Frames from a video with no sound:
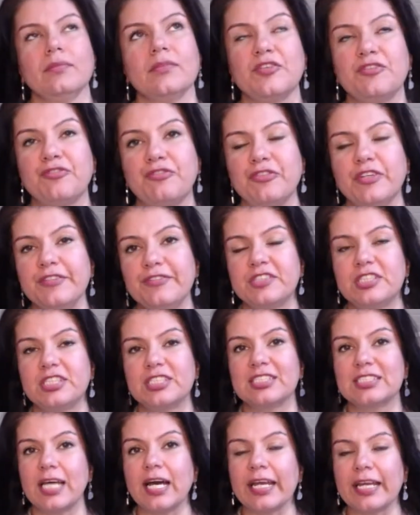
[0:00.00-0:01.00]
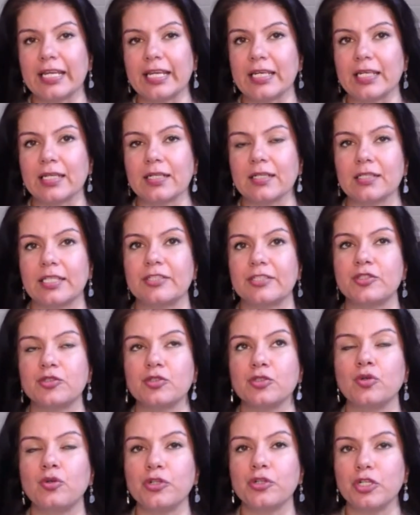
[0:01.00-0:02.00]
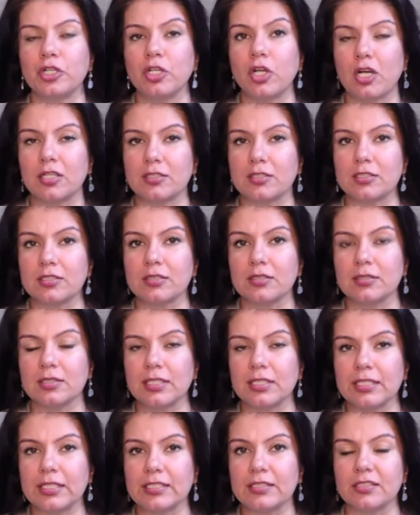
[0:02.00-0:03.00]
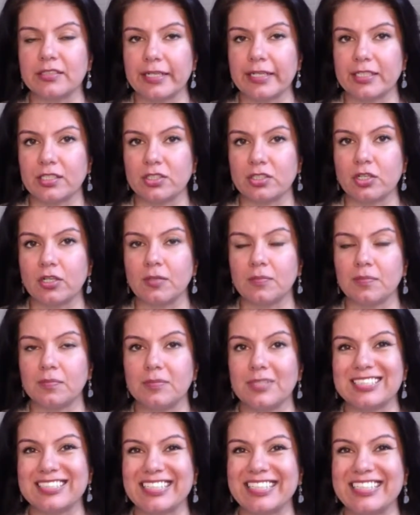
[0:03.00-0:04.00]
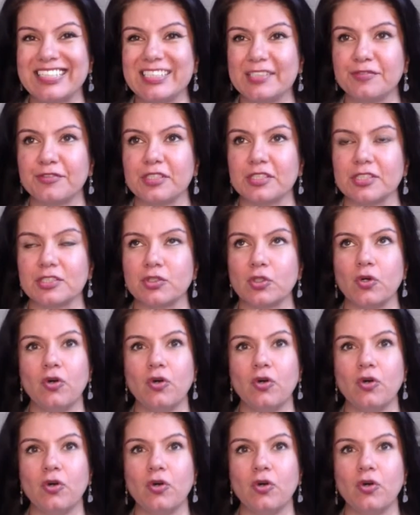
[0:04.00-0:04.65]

The fifth sign that you know you're not in the right job is indifference.